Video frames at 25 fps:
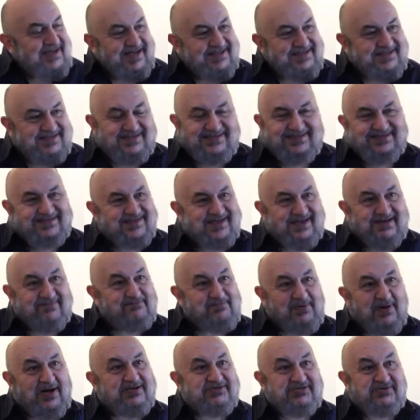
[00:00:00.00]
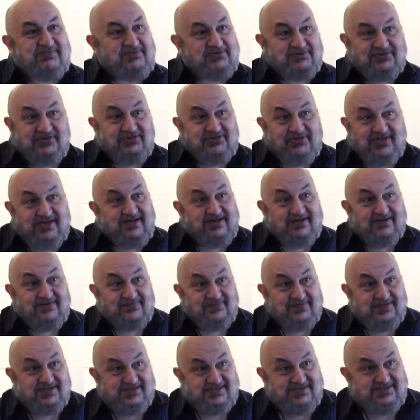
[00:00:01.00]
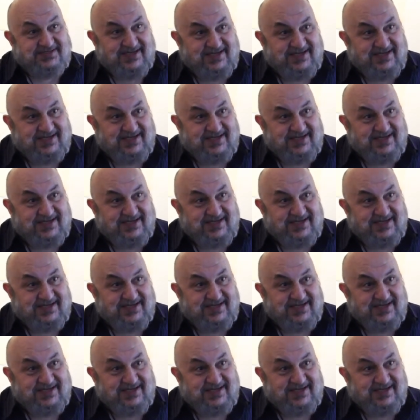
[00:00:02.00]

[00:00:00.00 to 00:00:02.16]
that's impossible to think of these